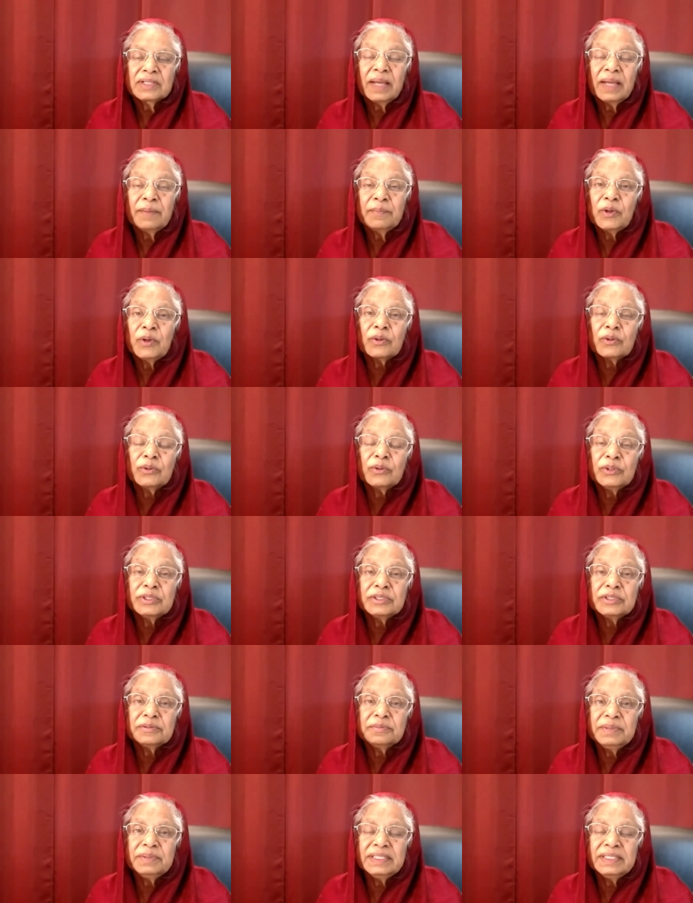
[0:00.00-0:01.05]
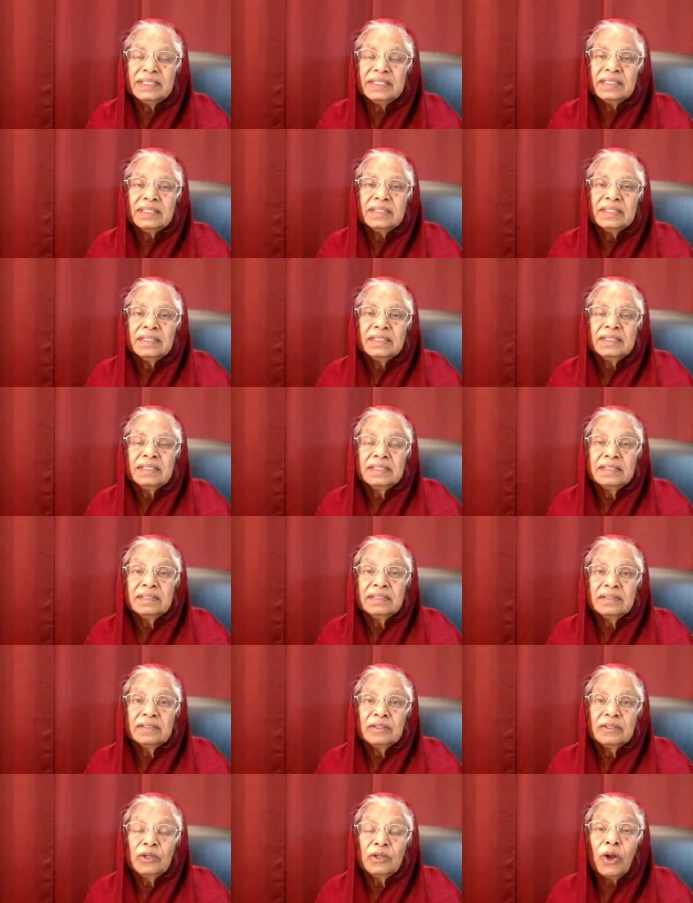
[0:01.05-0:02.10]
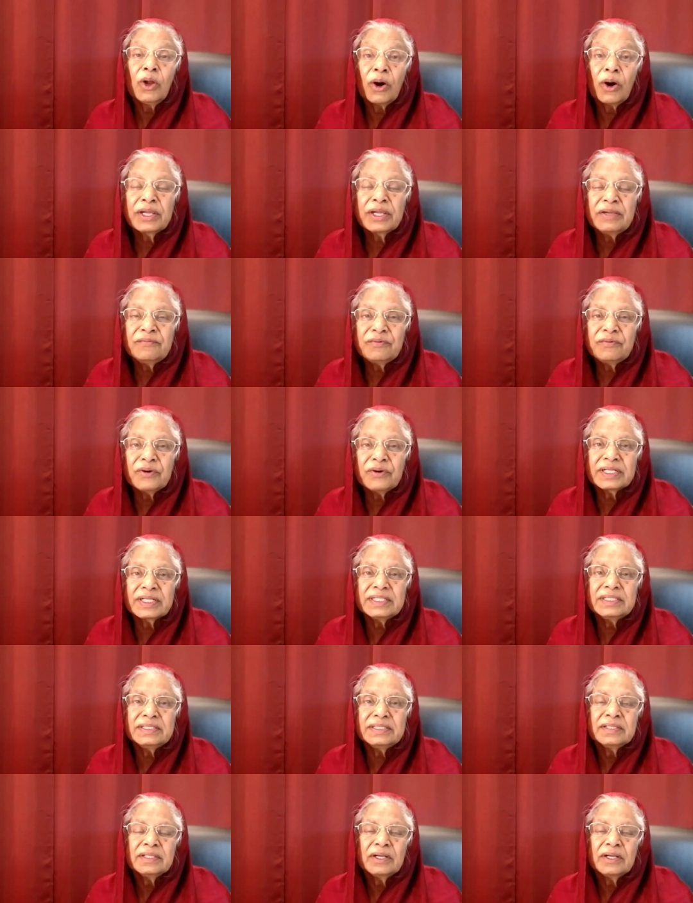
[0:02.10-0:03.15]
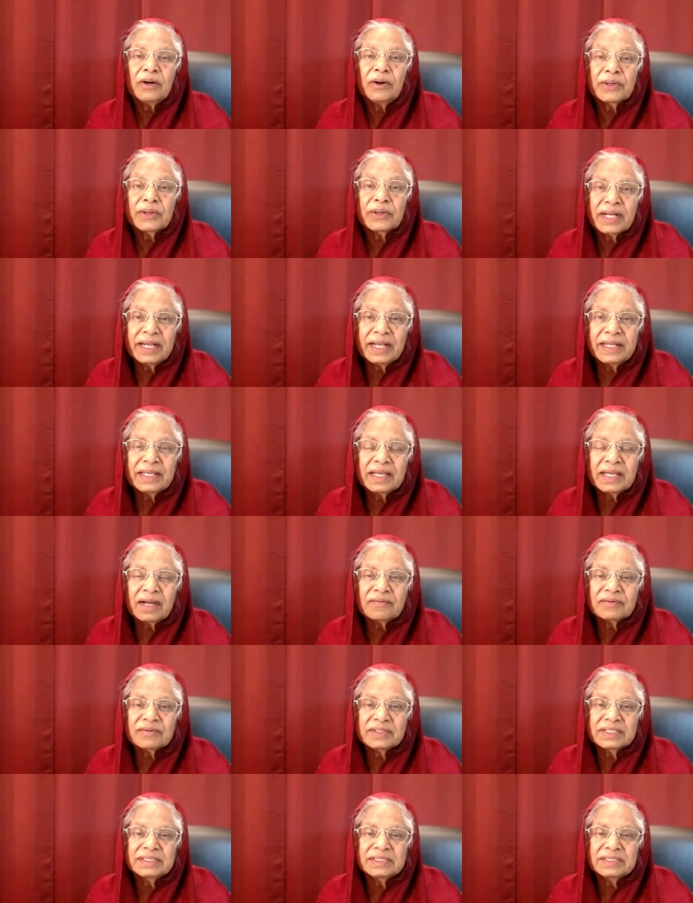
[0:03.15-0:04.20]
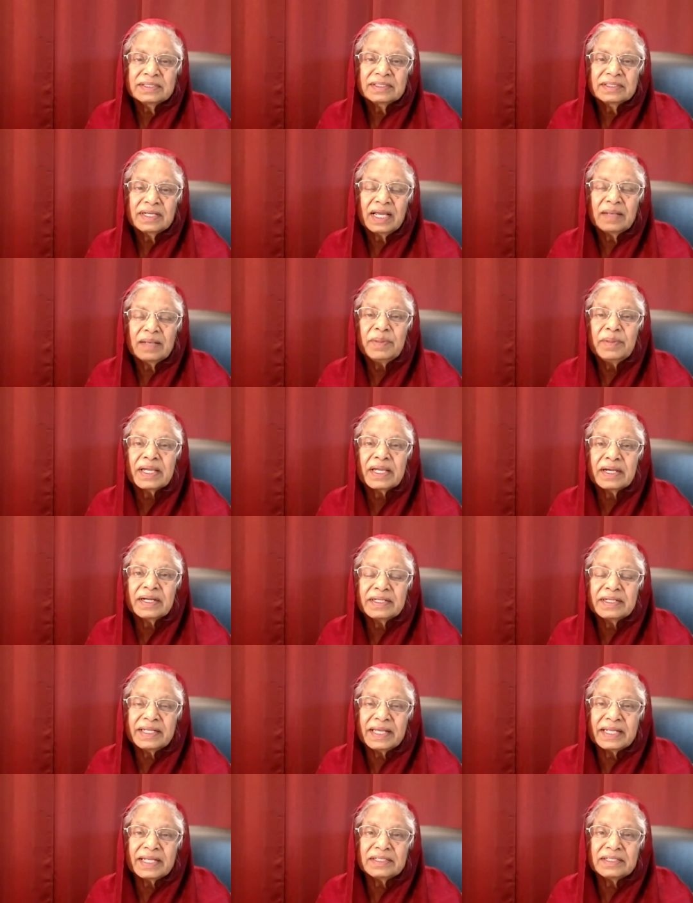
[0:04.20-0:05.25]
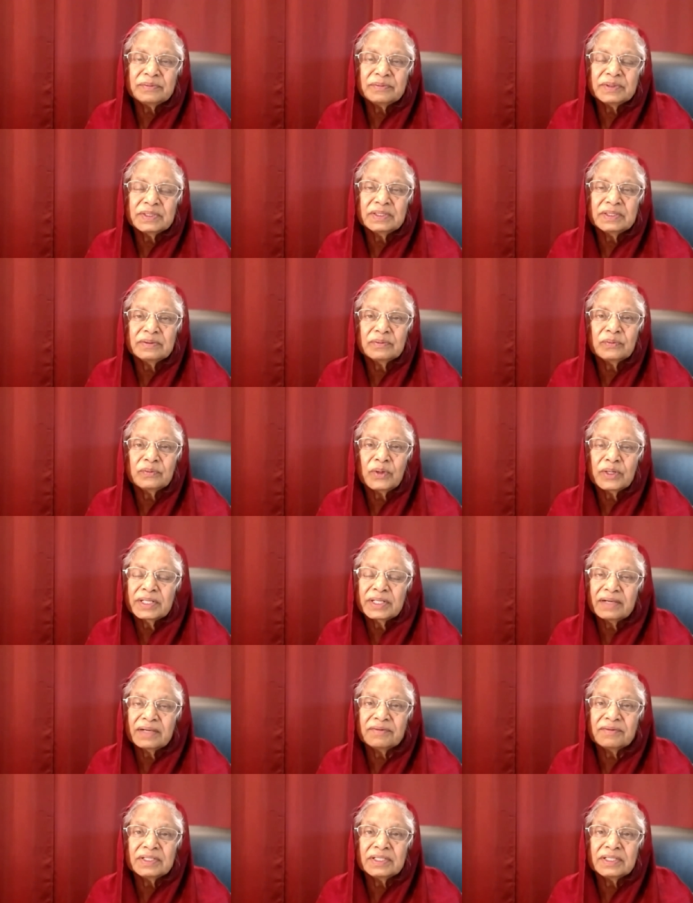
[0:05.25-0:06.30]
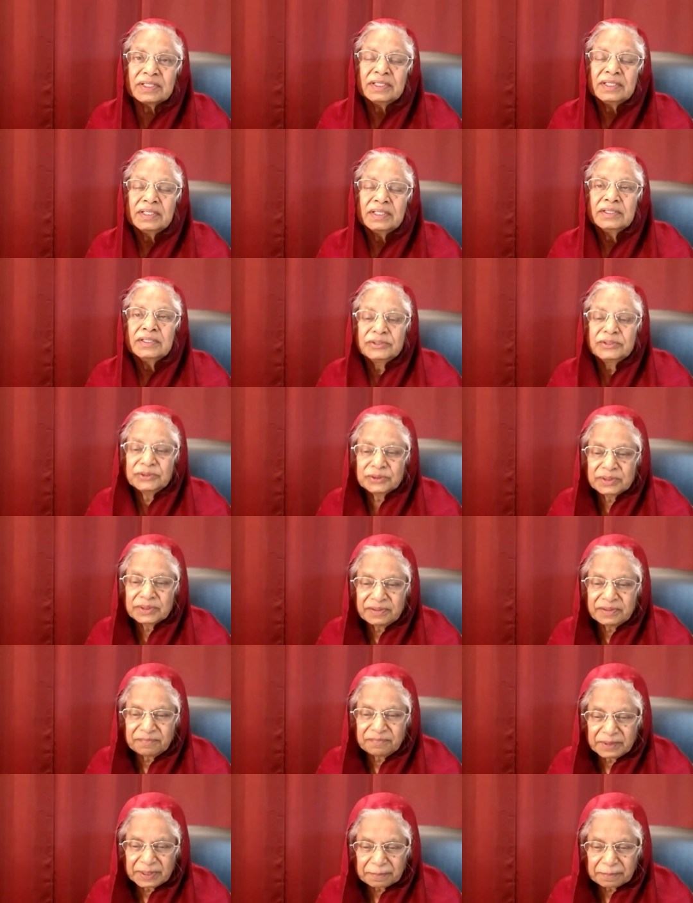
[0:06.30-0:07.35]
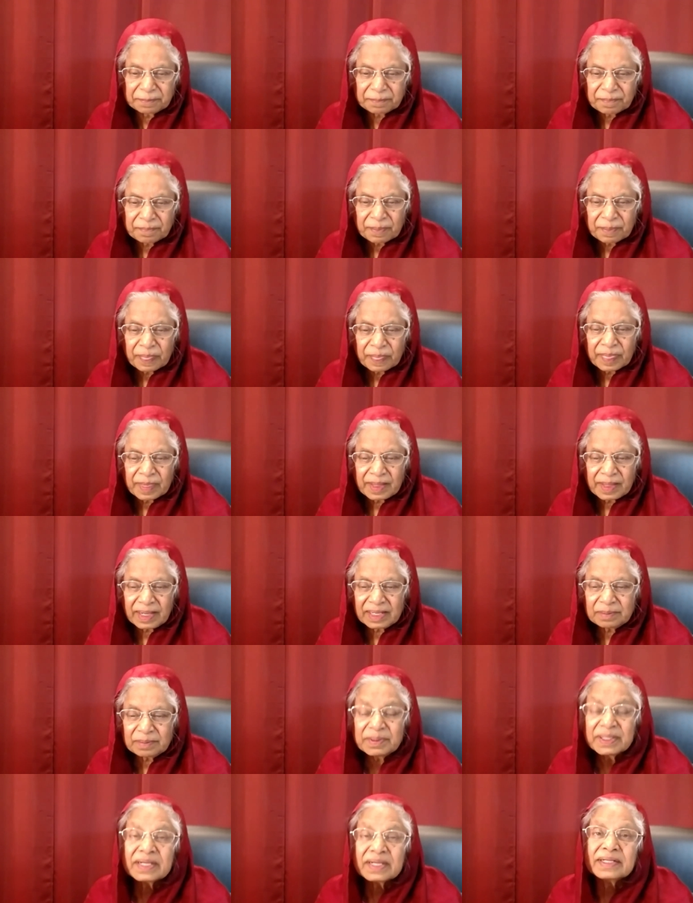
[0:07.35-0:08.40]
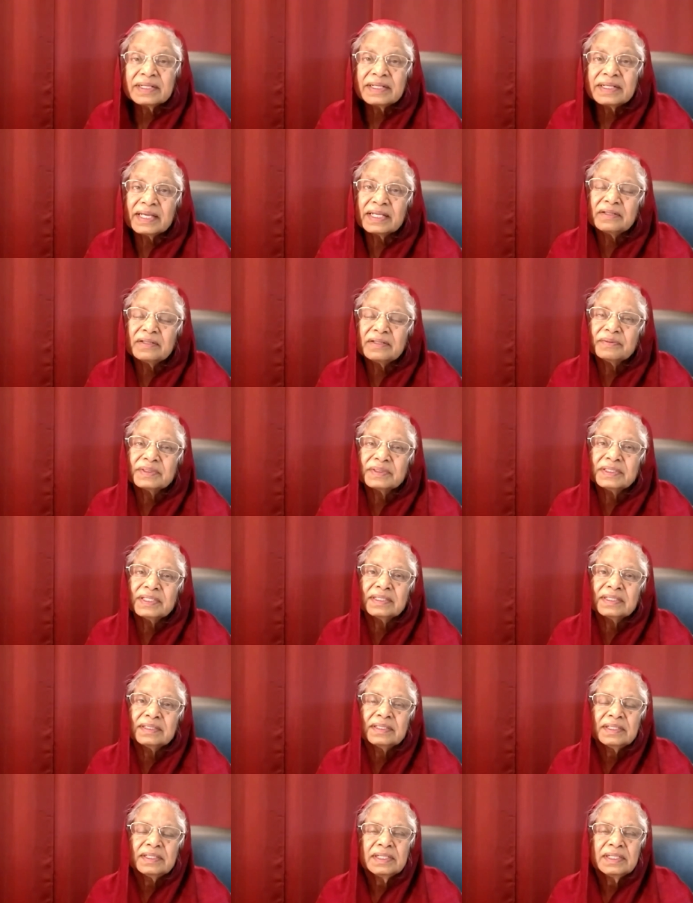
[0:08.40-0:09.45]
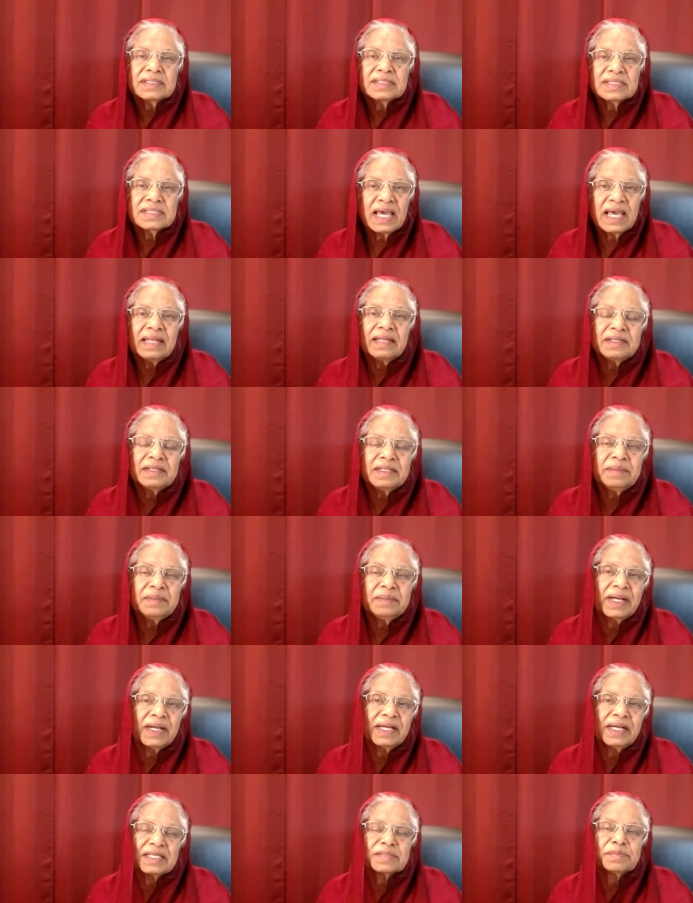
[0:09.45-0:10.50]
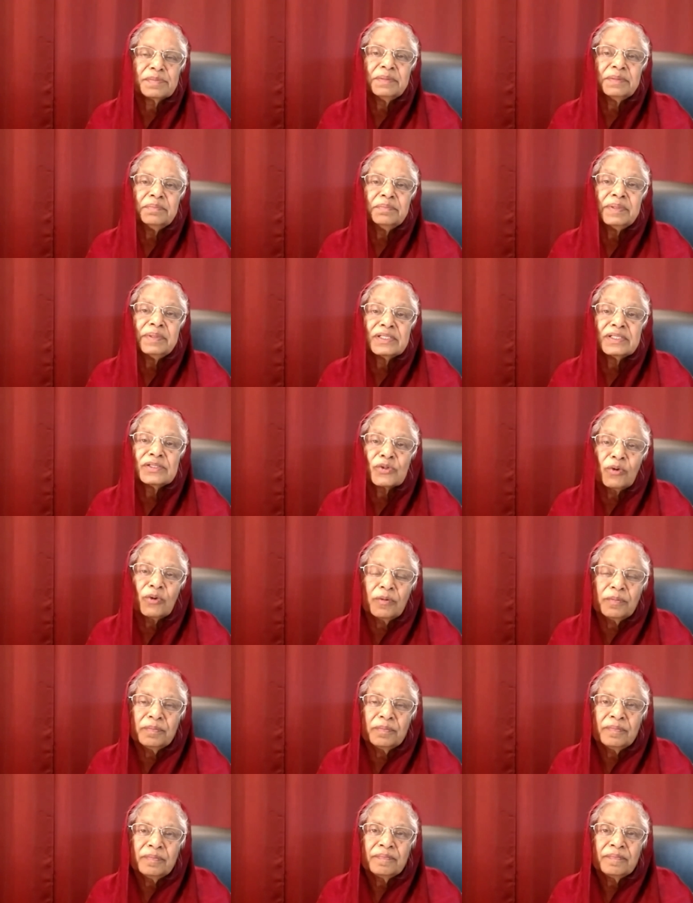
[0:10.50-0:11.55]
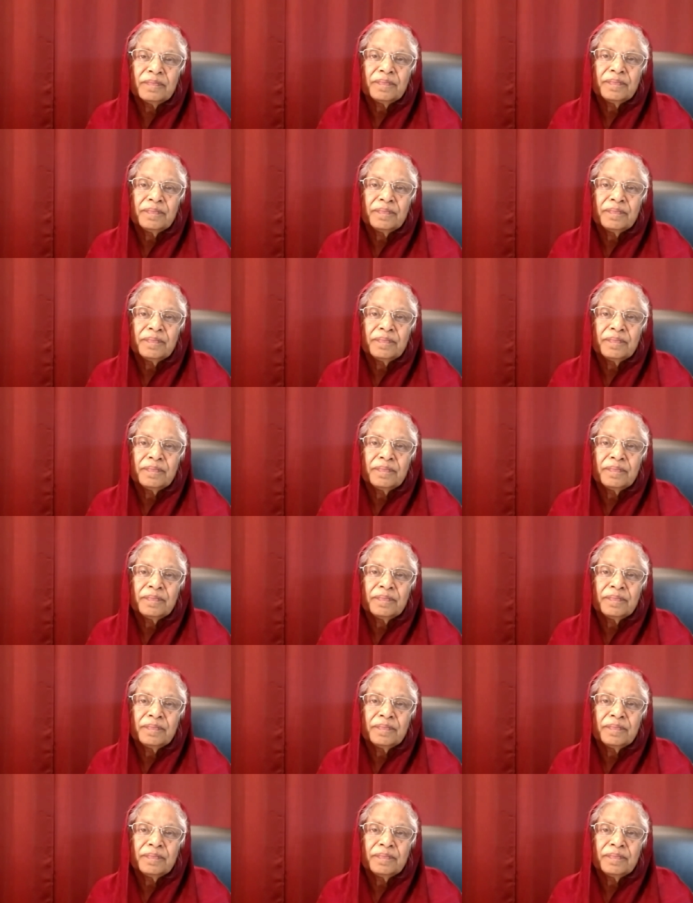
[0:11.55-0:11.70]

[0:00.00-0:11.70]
I'm not going to be longing for it or running after it. I'll be content with whatever you give me. I'll be content with the salary my husband brings home.